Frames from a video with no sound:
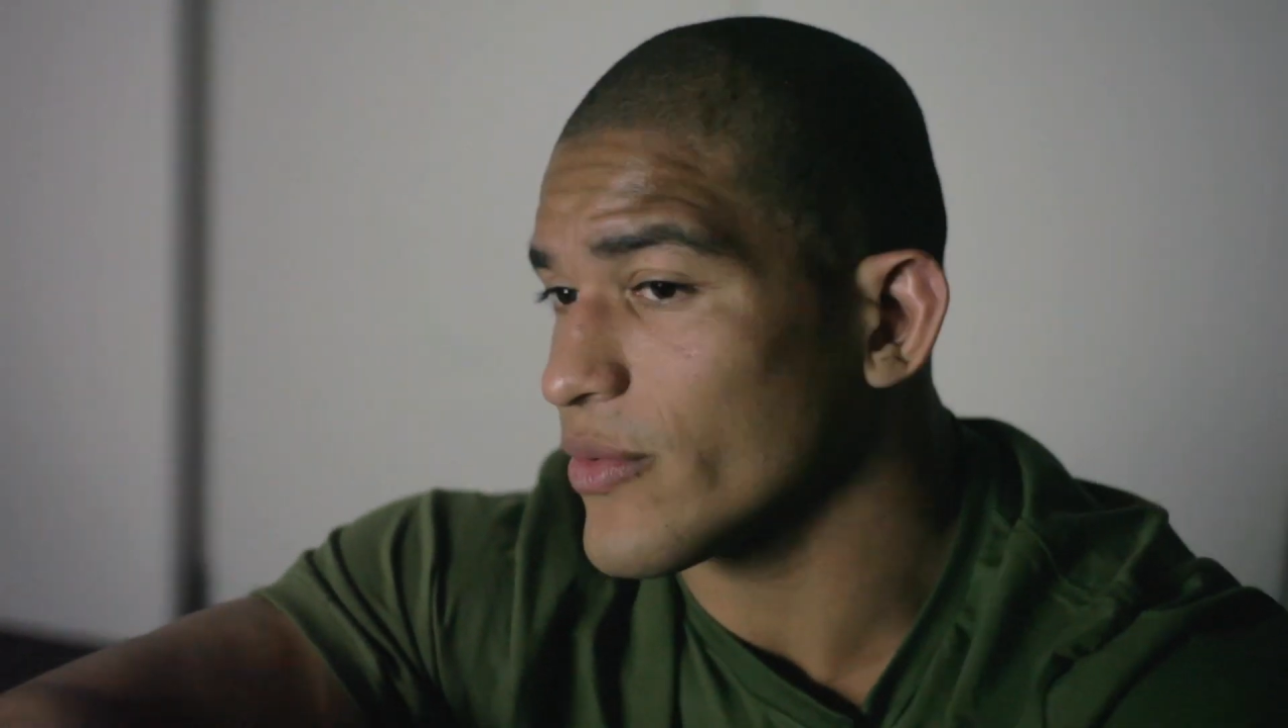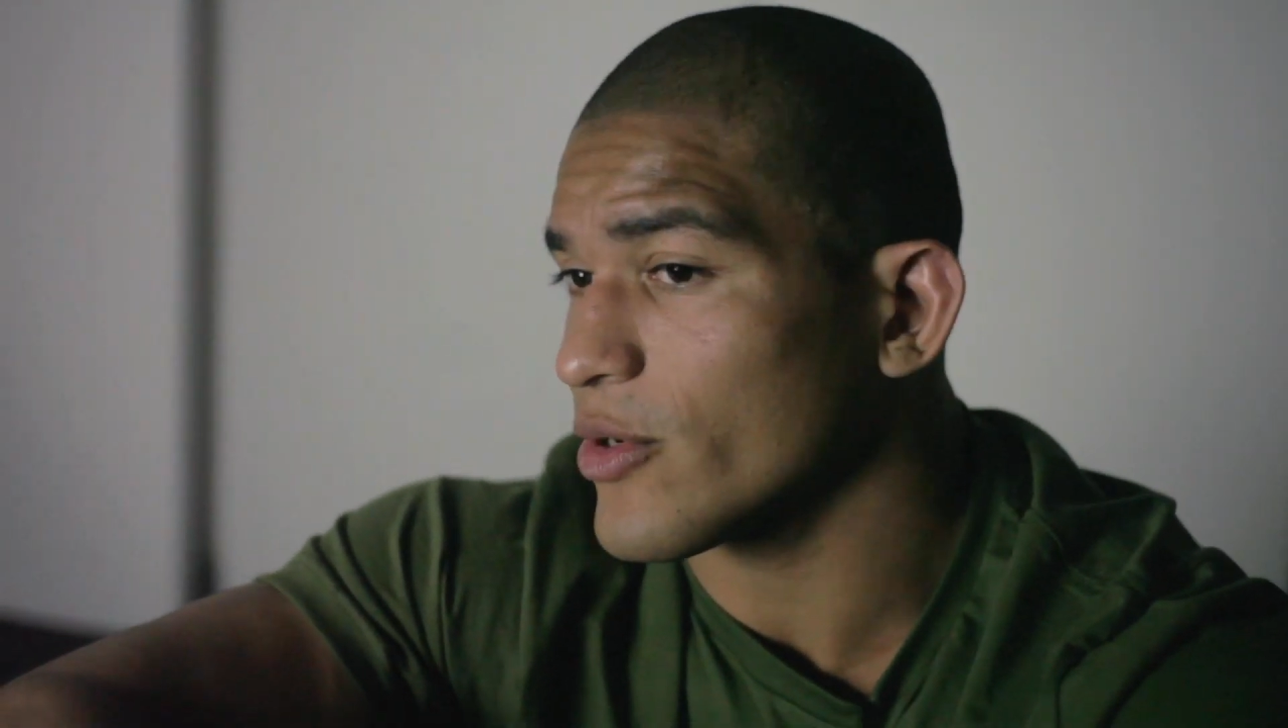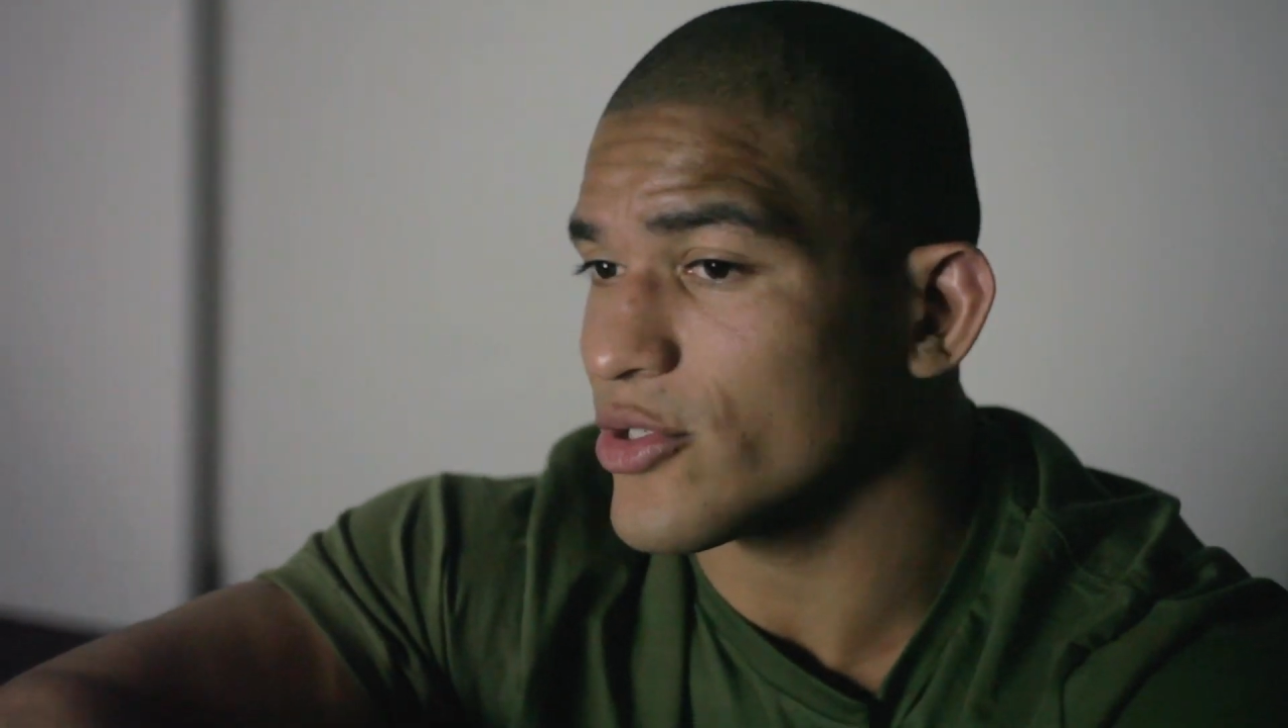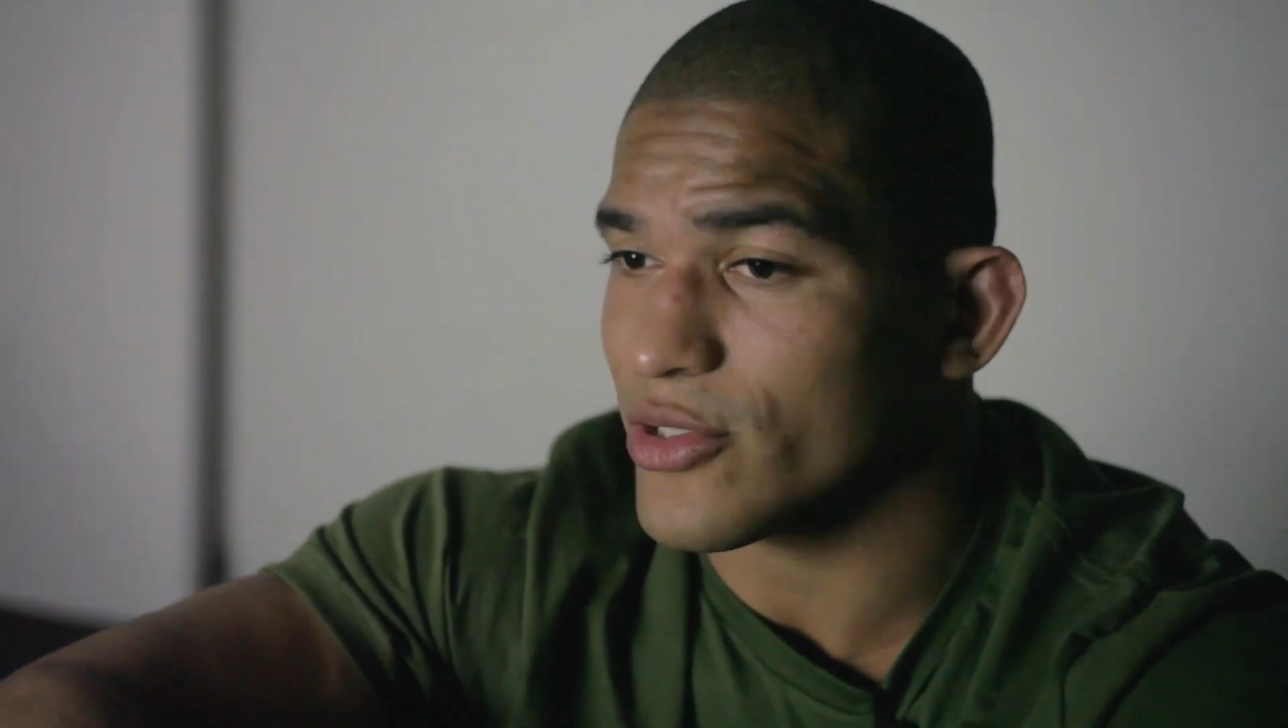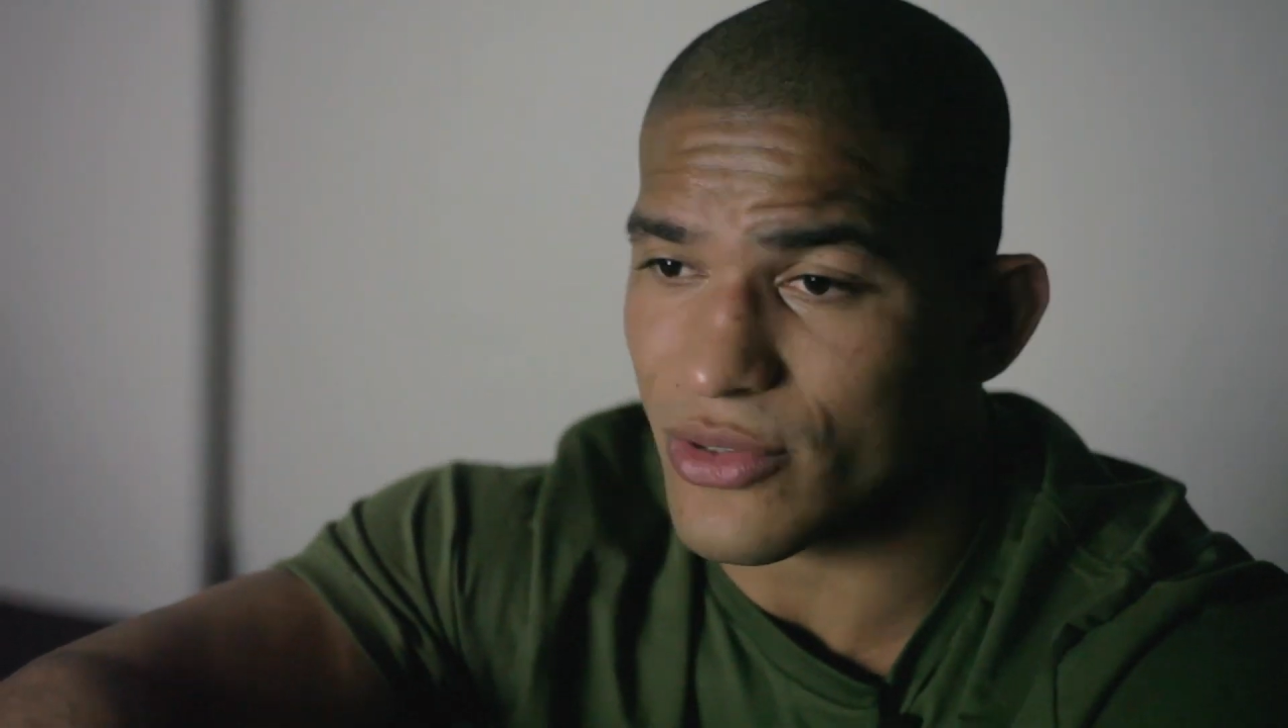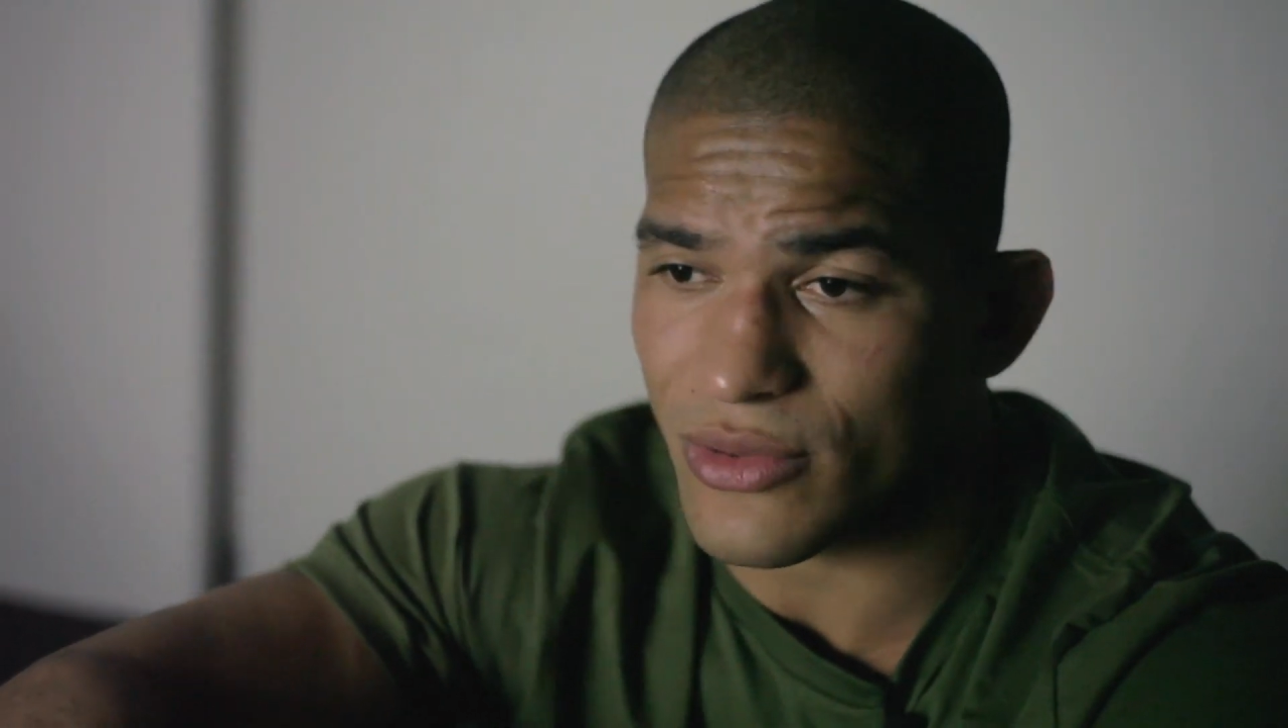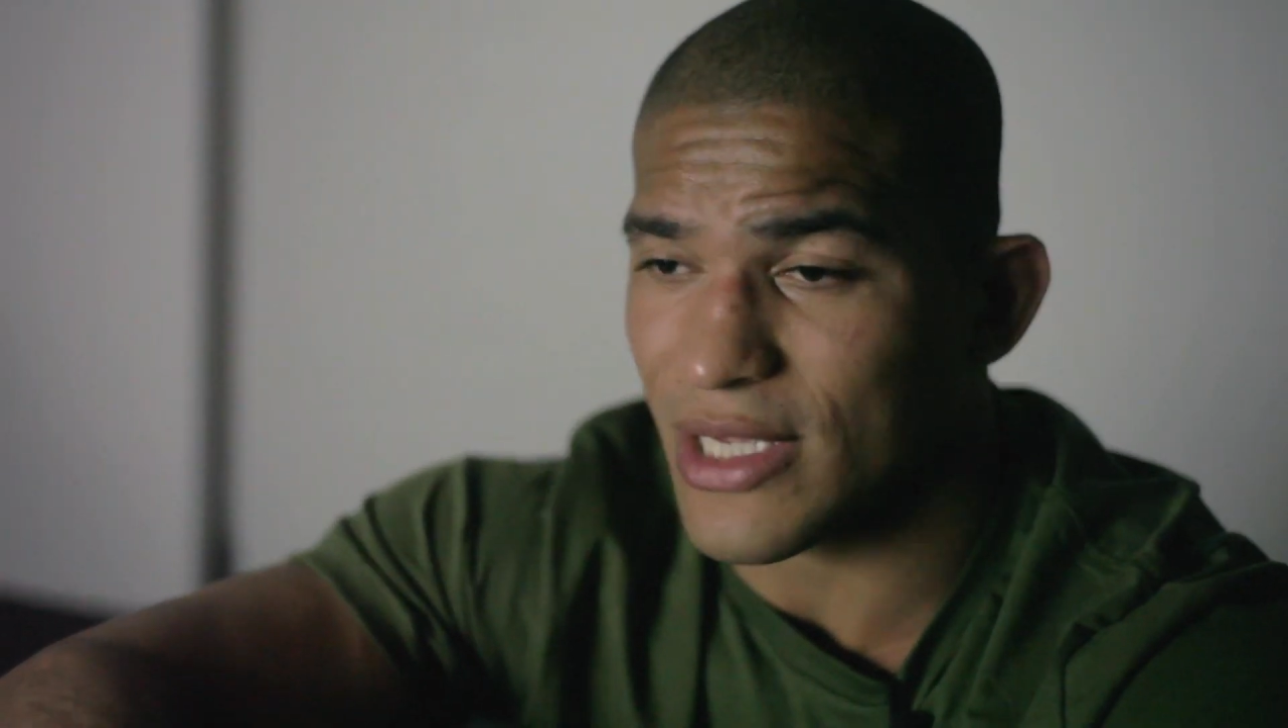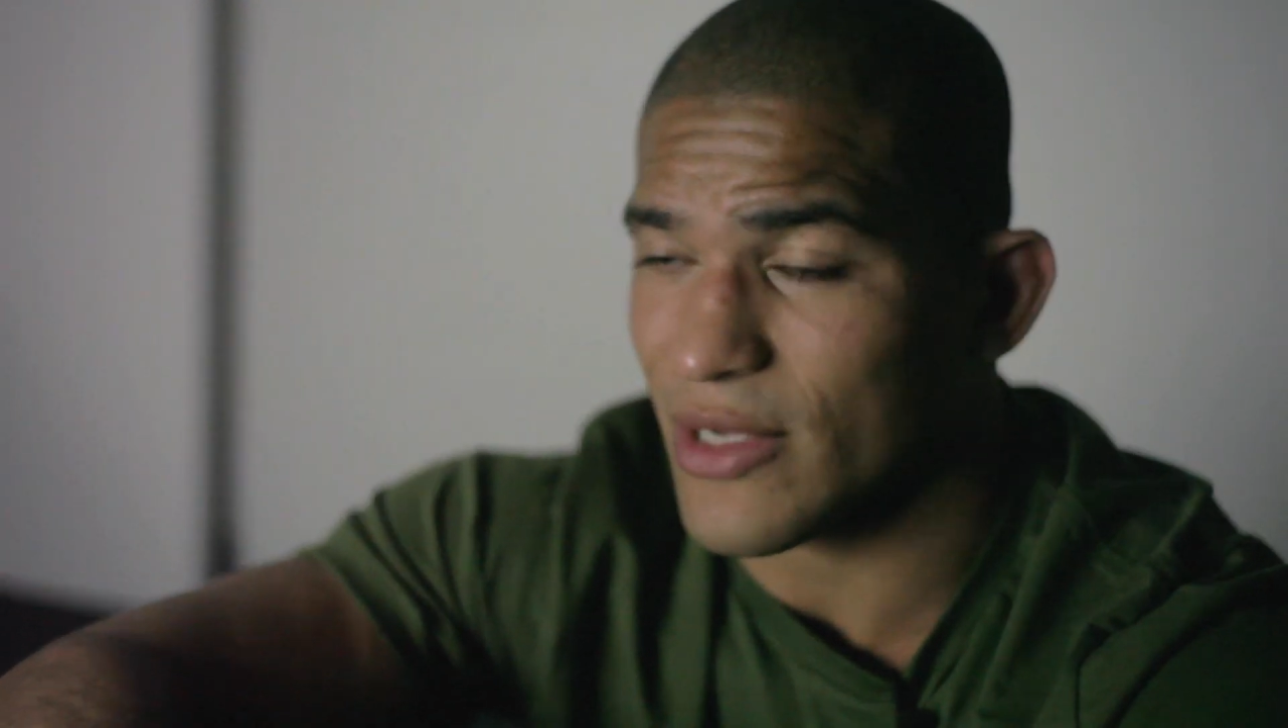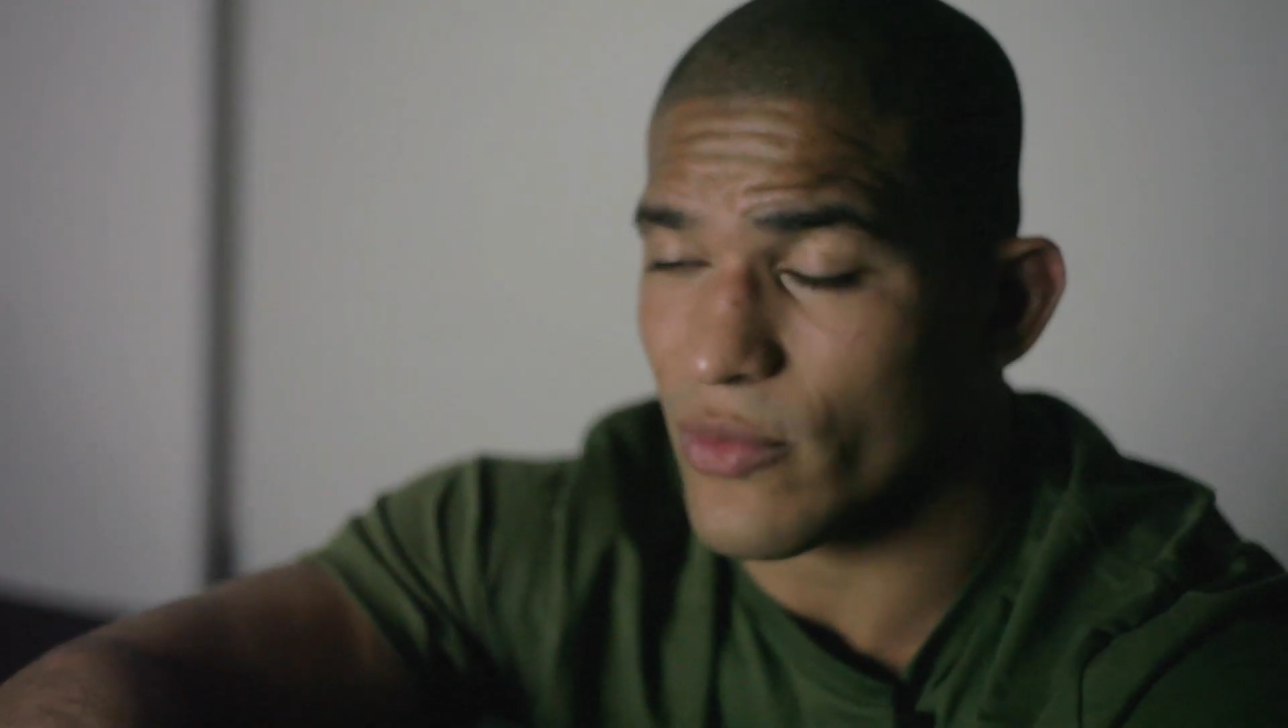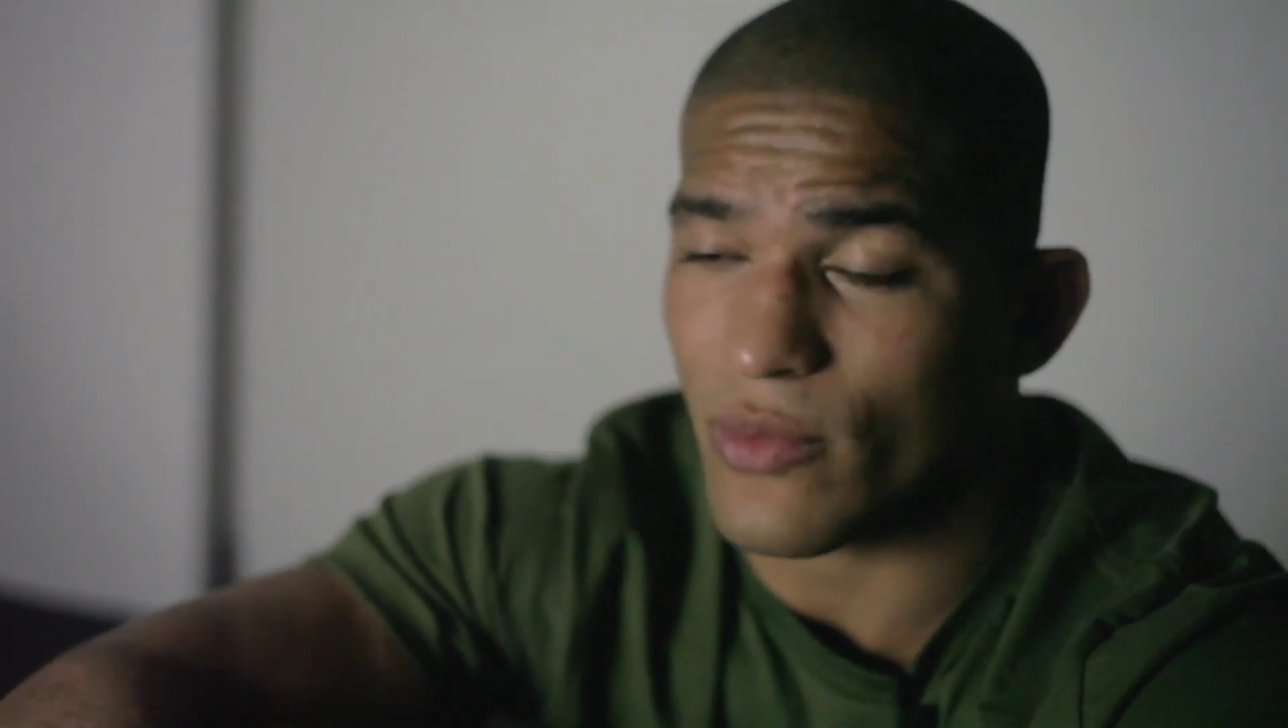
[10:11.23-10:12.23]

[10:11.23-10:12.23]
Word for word: and what you like,